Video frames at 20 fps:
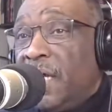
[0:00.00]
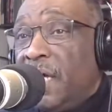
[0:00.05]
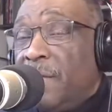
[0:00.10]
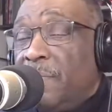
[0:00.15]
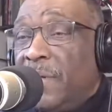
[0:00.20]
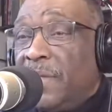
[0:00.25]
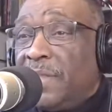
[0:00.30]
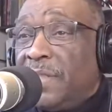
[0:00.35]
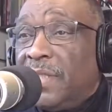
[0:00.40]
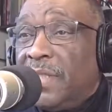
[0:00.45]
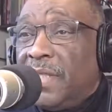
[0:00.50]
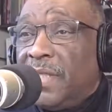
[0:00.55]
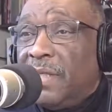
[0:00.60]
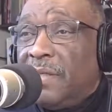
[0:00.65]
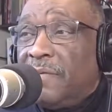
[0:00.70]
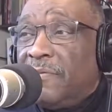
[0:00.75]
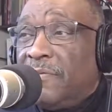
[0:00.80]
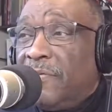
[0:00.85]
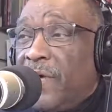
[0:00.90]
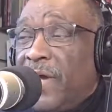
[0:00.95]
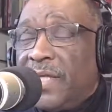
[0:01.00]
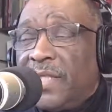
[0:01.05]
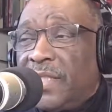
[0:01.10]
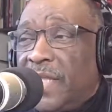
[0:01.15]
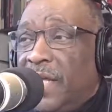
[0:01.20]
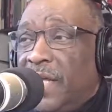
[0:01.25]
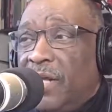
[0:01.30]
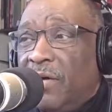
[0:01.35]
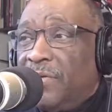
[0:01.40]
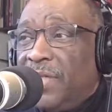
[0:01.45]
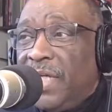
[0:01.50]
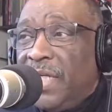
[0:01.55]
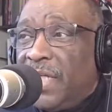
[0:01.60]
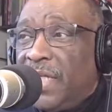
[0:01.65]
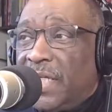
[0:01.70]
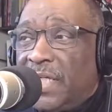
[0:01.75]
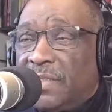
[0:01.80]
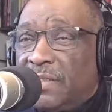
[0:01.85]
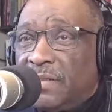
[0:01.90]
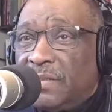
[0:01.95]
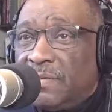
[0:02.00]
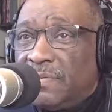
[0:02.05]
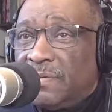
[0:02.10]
But Frank, they don't need it.